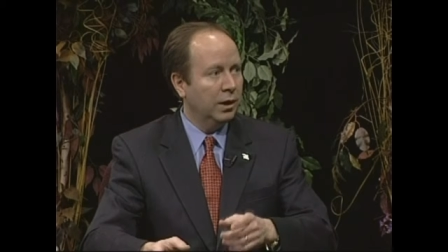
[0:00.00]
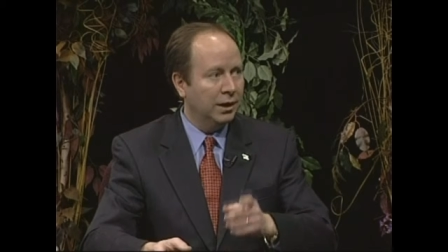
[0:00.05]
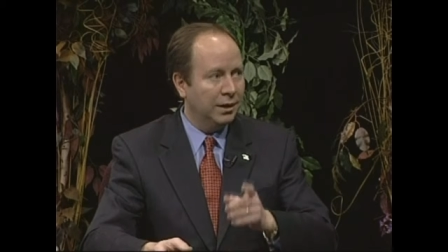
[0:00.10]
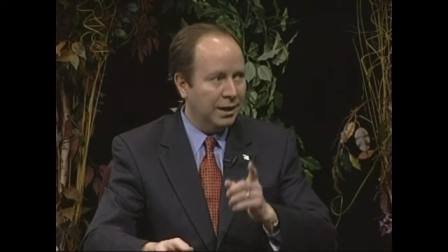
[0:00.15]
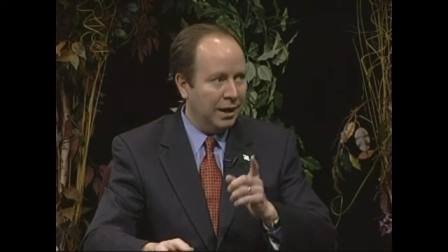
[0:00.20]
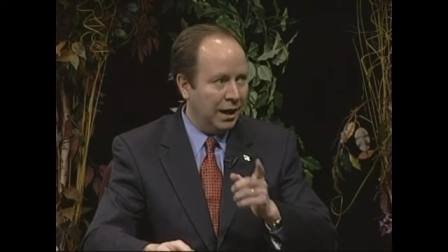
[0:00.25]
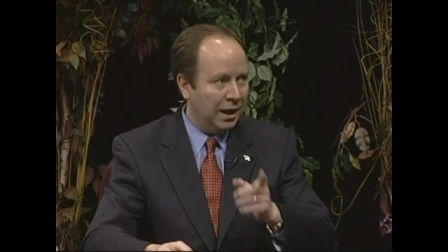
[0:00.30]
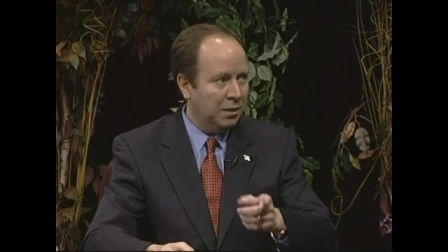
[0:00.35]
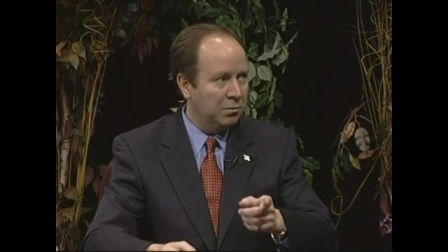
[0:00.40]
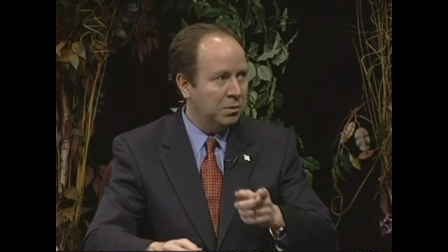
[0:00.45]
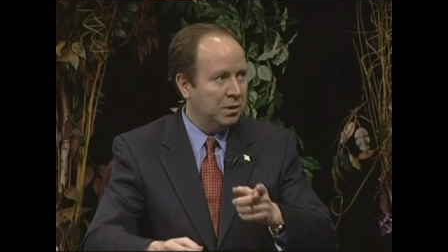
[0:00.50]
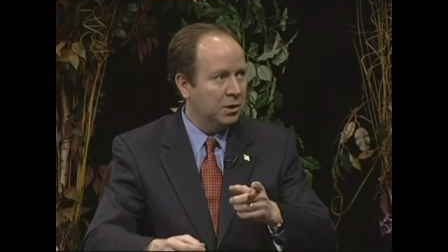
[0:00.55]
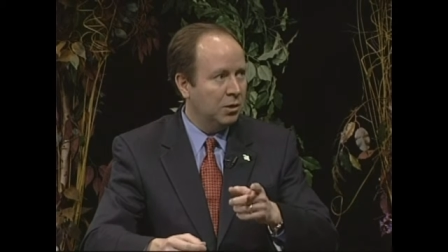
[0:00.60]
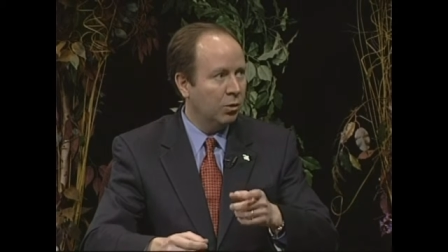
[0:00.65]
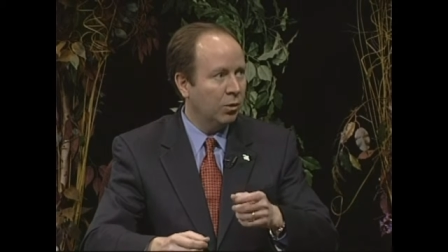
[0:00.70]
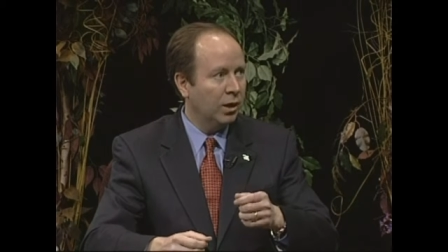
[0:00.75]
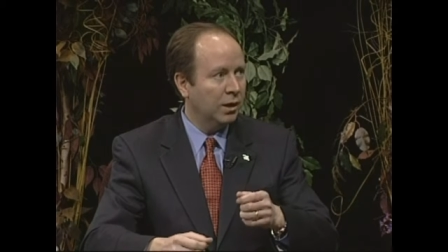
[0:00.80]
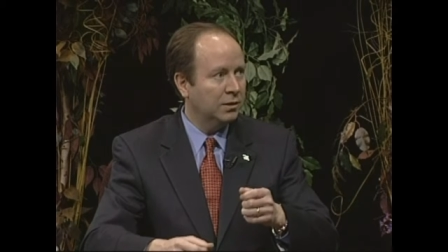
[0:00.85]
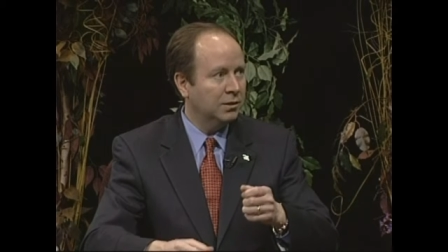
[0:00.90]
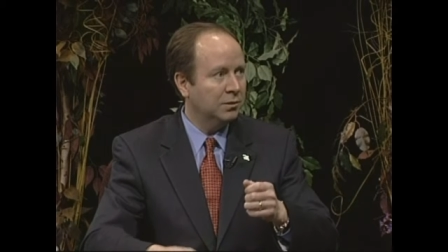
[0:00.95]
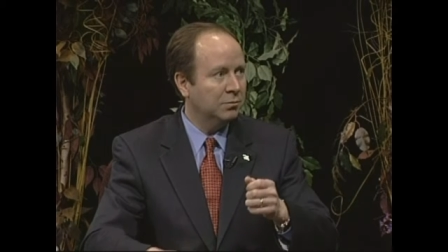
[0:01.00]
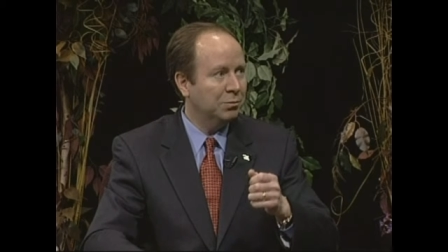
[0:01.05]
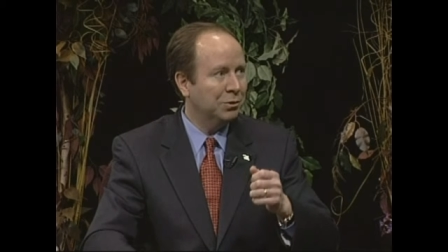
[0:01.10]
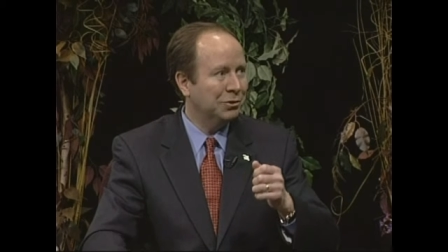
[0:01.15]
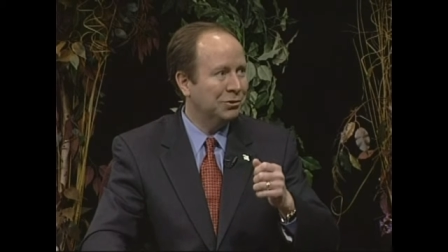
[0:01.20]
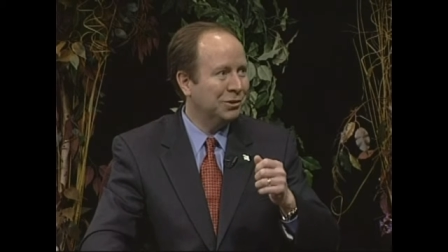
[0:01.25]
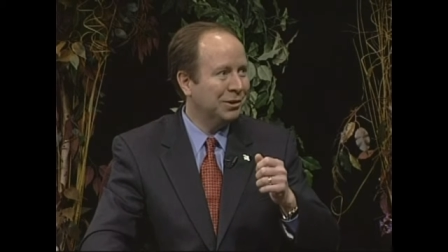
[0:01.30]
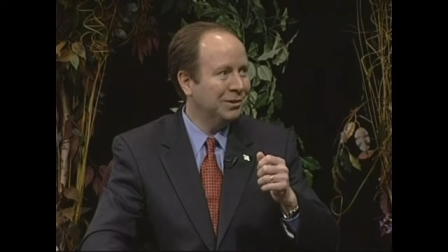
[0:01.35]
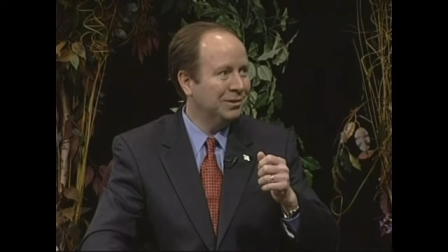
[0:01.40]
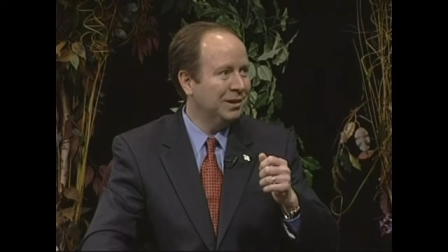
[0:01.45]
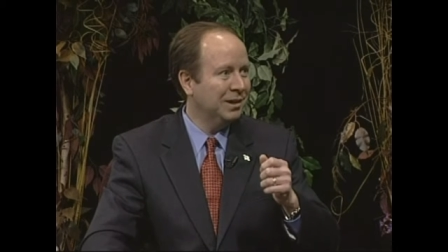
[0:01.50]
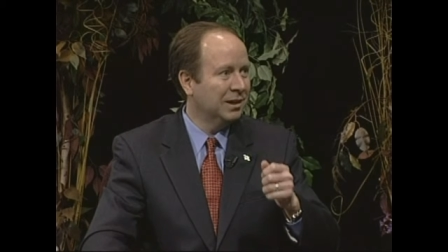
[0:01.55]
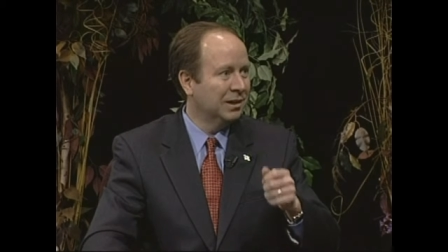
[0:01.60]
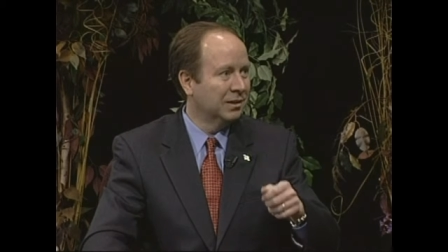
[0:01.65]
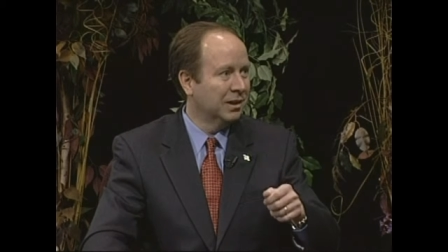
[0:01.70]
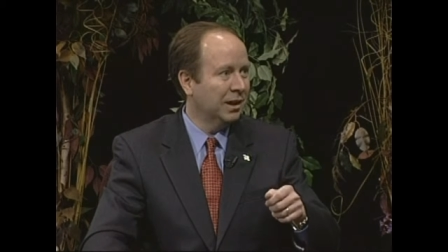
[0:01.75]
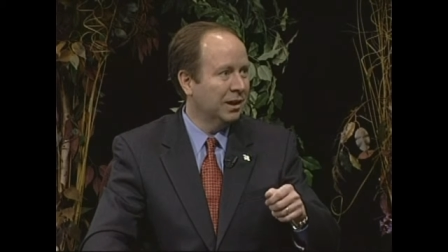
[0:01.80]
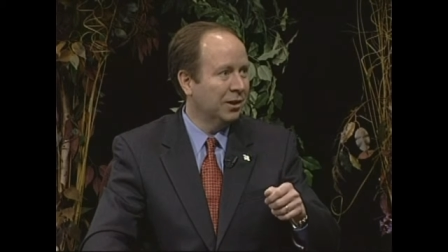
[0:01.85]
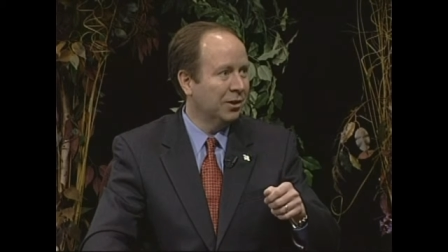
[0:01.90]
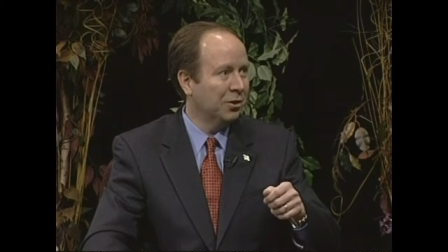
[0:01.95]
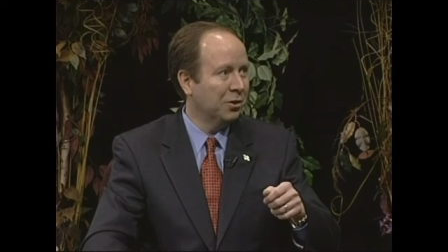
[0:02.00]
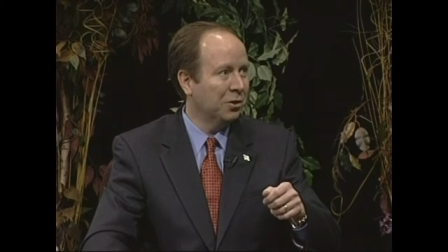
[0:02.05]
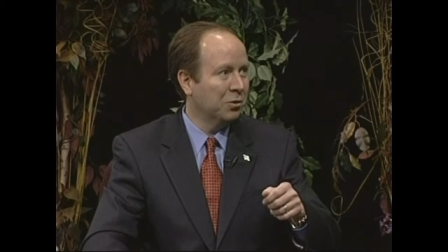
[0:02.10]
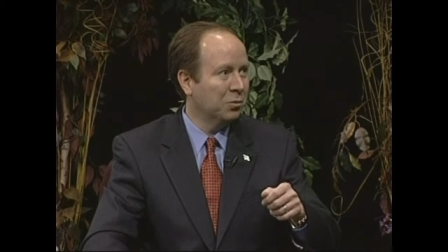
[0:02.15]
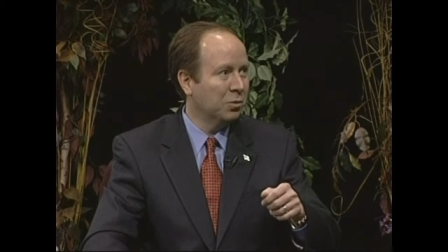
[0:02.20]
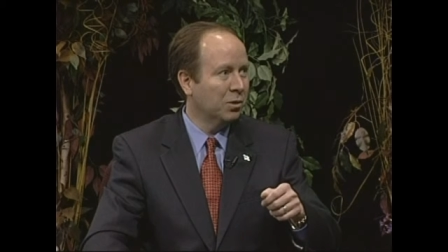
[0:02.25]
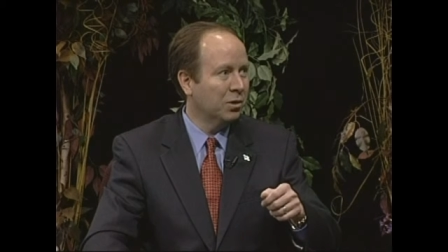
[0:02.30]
It can be corrected, but it's going to take a lot of hard